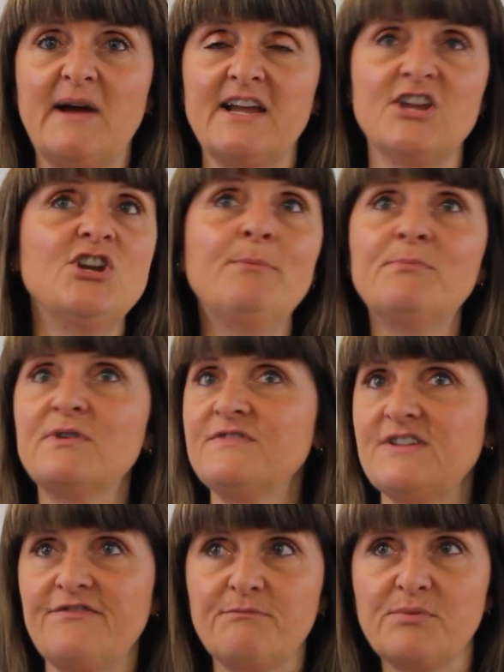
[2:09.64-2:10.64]
by a number of
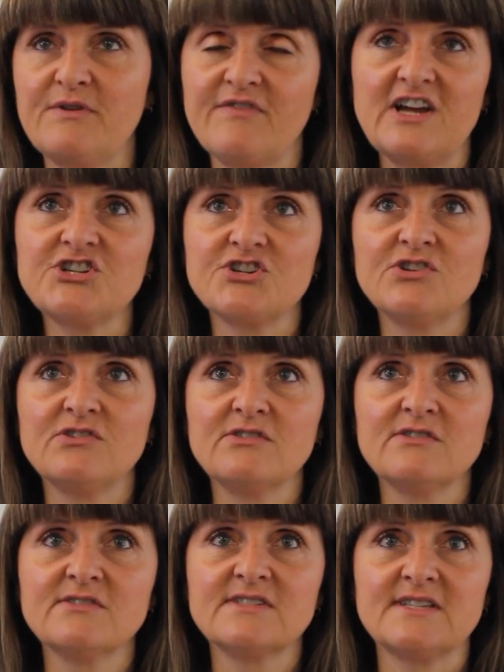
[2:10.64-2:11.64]
different
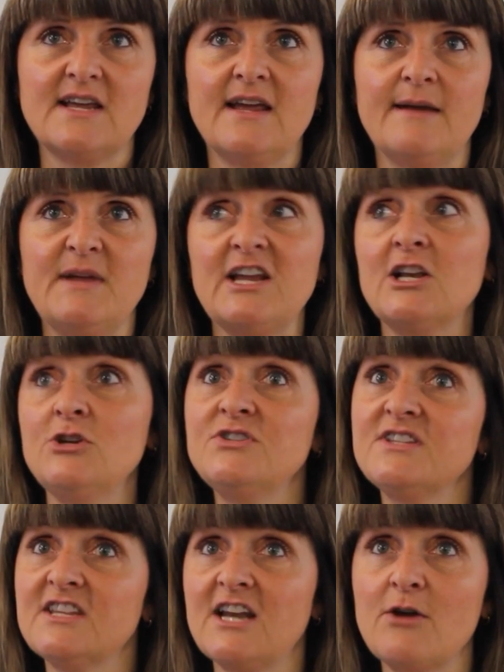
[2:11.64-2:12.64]
professionals,
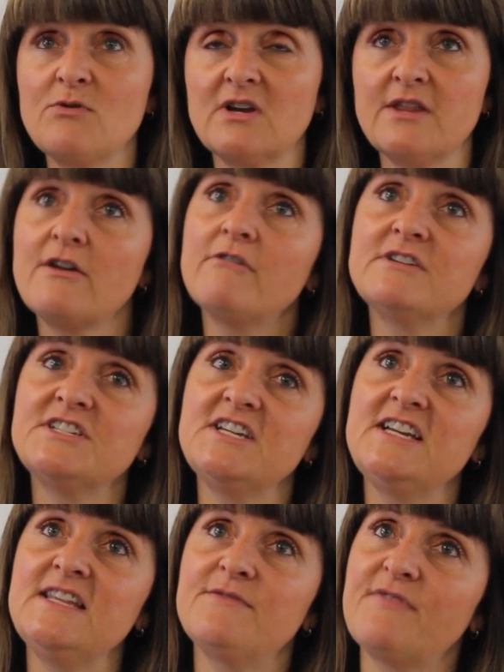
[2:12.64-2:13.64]
including the local
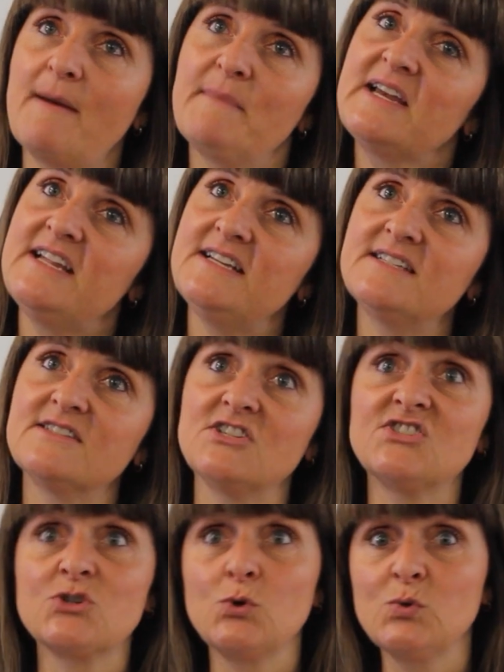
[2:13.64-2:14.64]
authority, the families, the
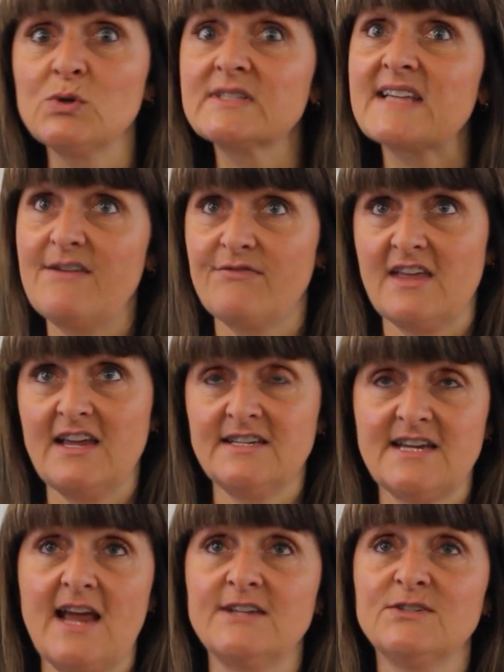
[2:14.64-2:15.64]
schools if they
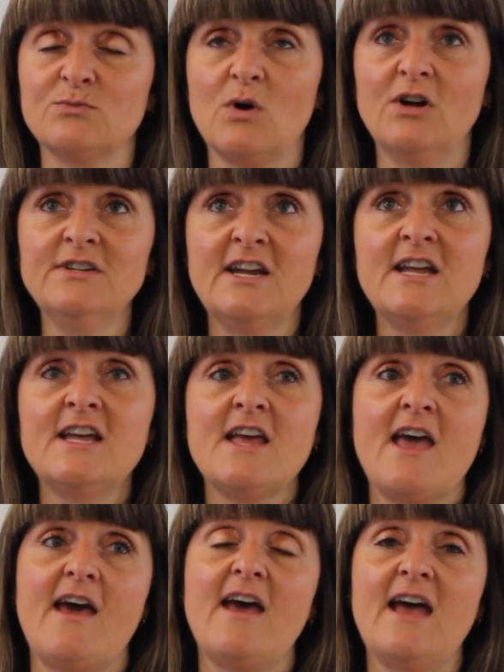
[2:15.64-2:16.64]
attend one,
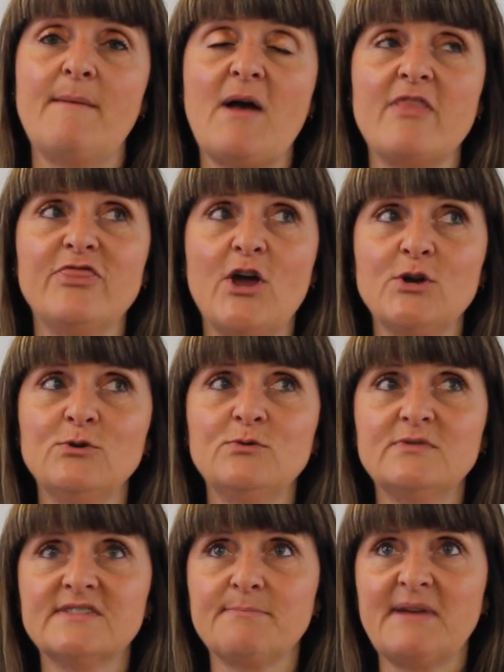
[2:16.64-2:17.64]
and
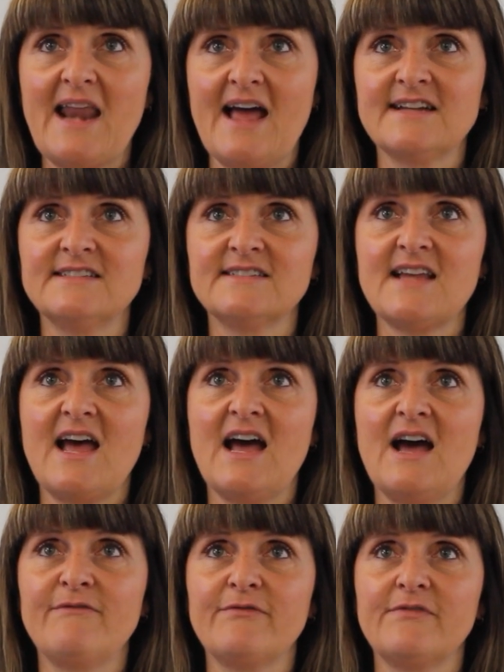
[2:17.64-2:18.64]
those plans
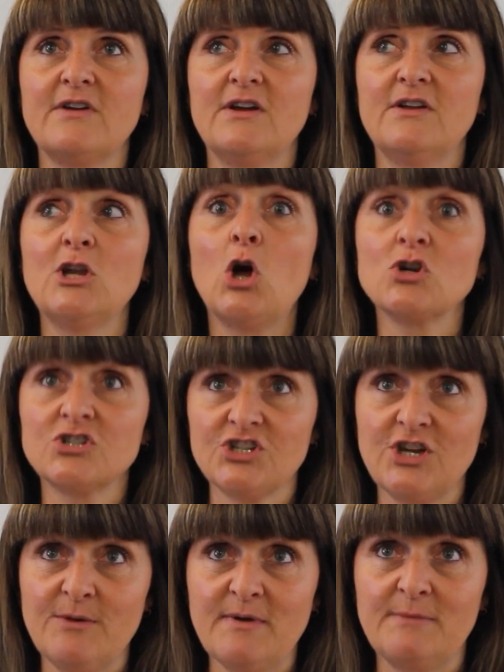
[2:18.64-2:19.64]
have long-term